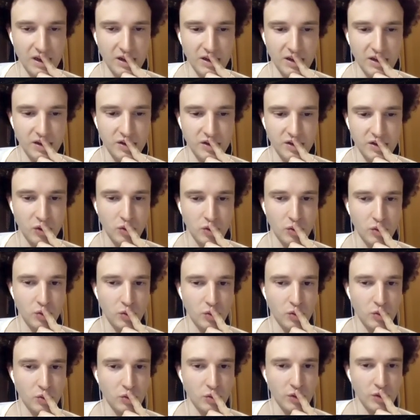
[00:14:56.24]
So
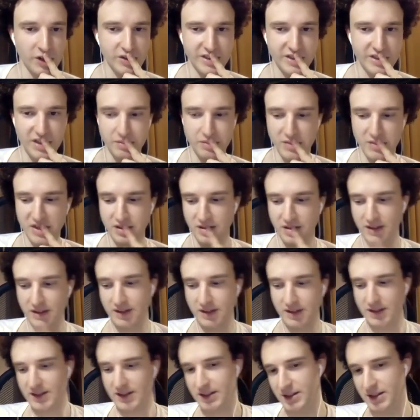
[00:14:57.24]
what does that mean?
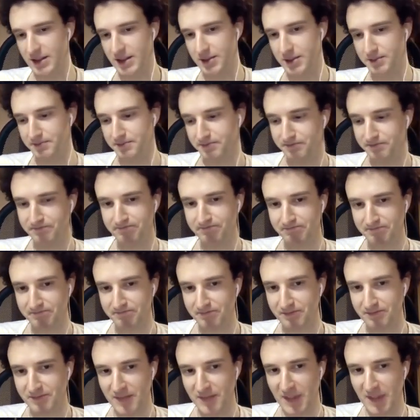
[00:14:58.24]

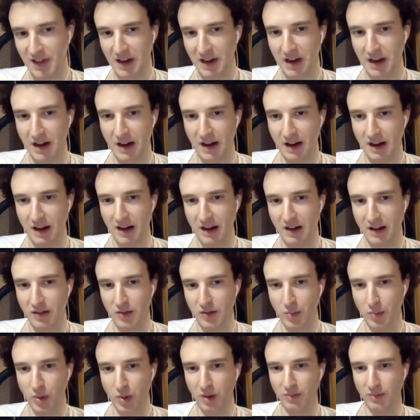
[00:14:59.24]

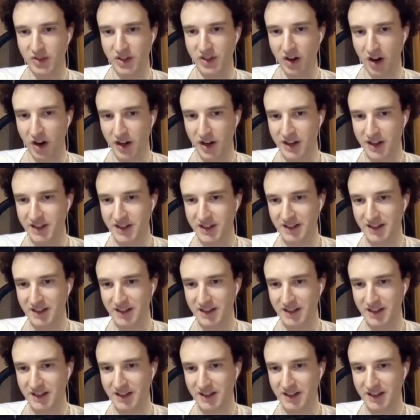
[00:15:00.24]
The problem is hard.